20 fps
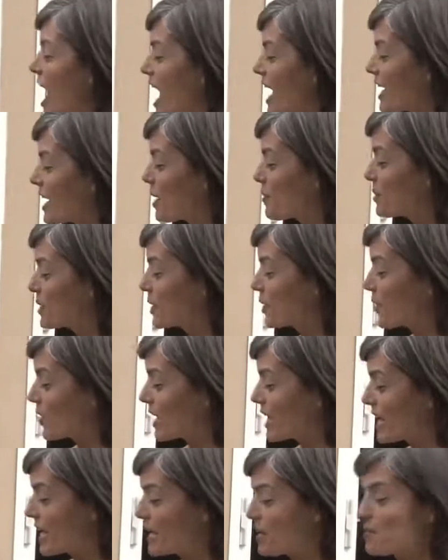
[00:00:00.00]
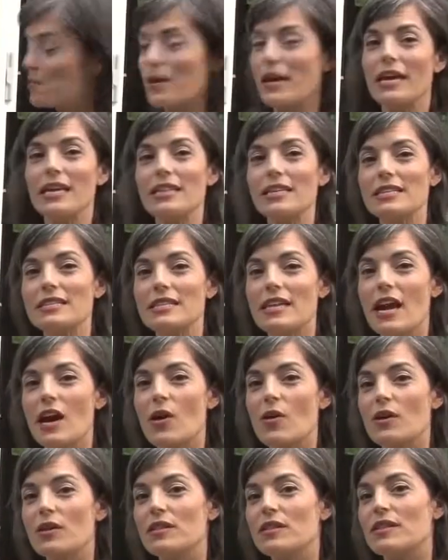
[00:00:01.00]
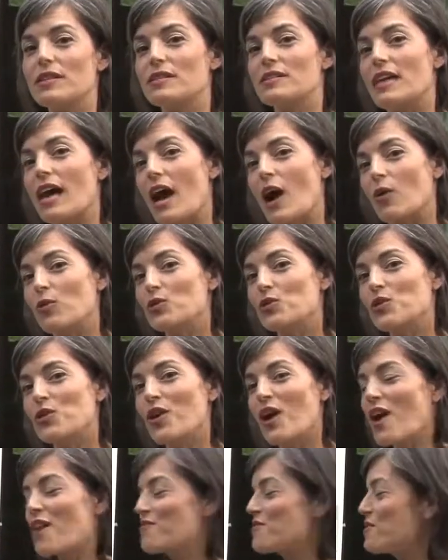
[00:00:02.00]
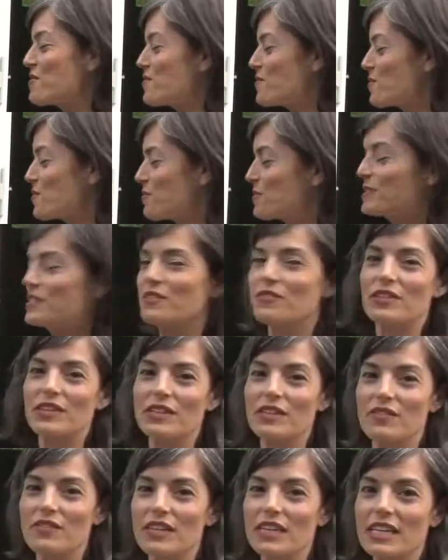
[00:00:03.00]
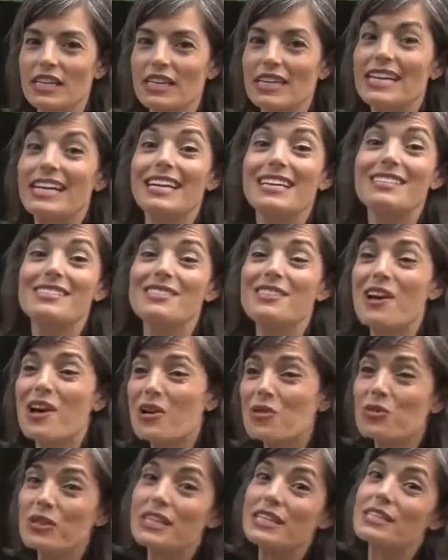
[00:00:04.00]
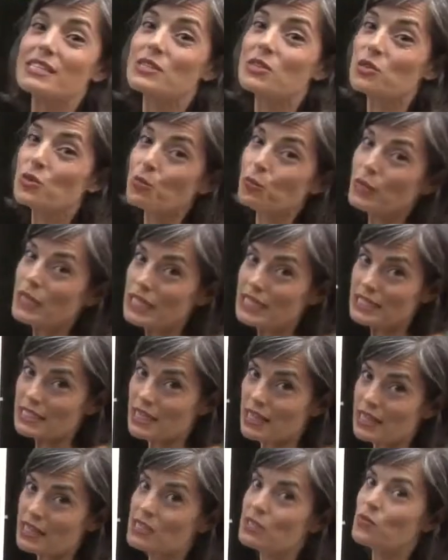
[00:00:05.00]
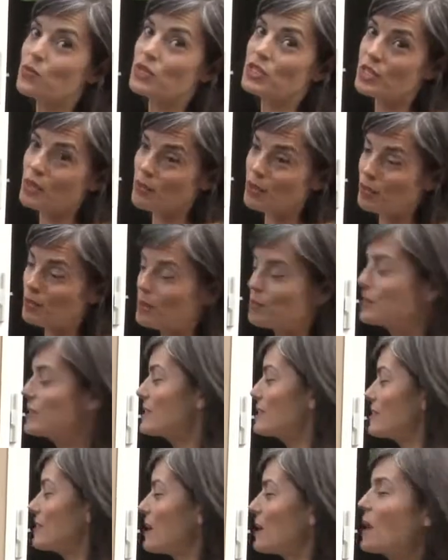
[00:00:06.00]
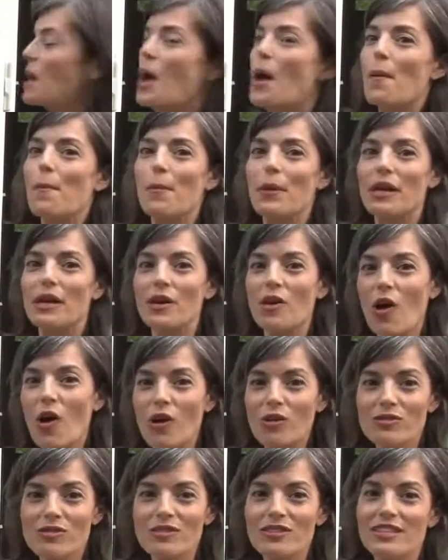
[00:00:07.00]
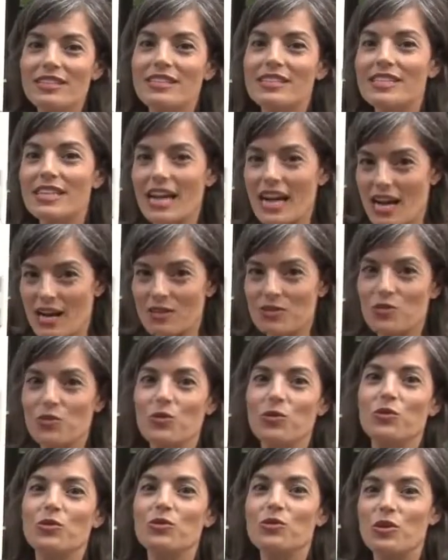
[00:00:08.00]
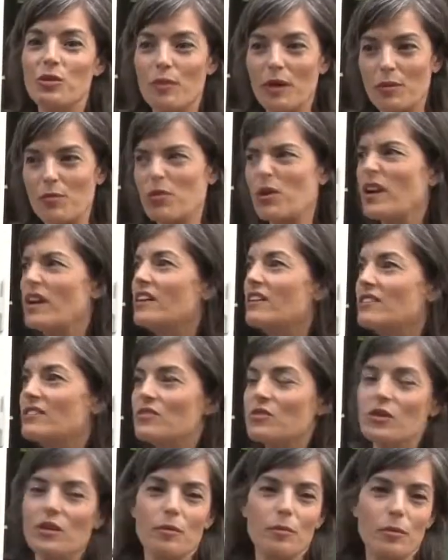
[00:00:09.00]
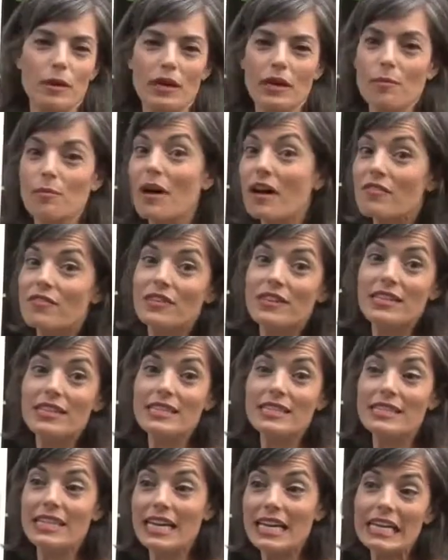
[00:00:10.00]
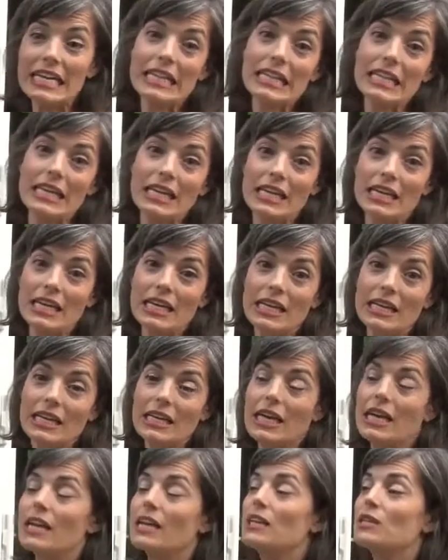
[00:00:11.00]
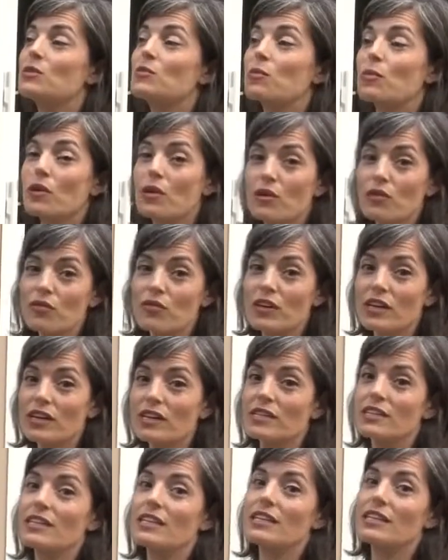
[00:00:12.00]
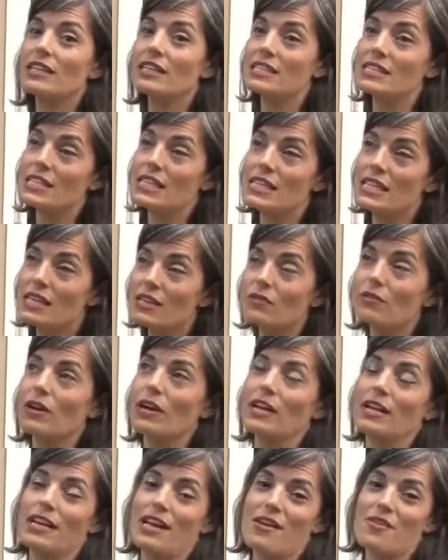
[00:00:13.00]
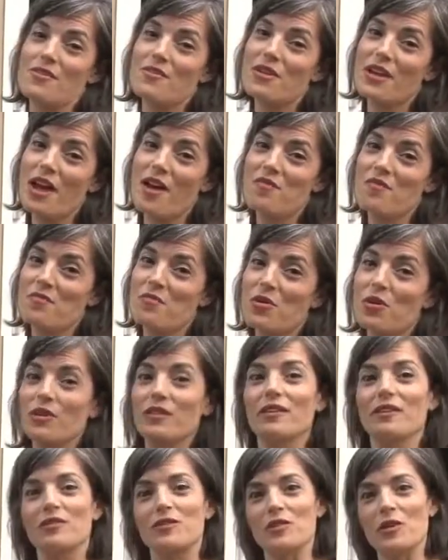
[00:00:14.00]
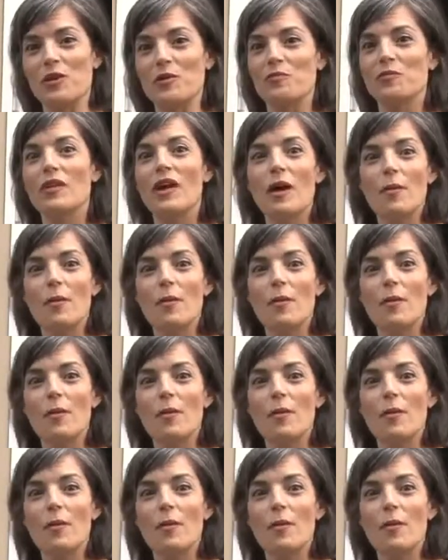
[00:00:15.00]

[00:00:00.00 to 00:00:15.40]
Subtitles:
And I'm gonna go ahead and bake these now in this outer oven from Pacific Living, because not only does it do pizzas, which I bake my pizzas in, but it also does casseroles, you can bake breads, you can bake muffins, anything in it. And it's perfect in this heat right now that we have in Portland. So I'm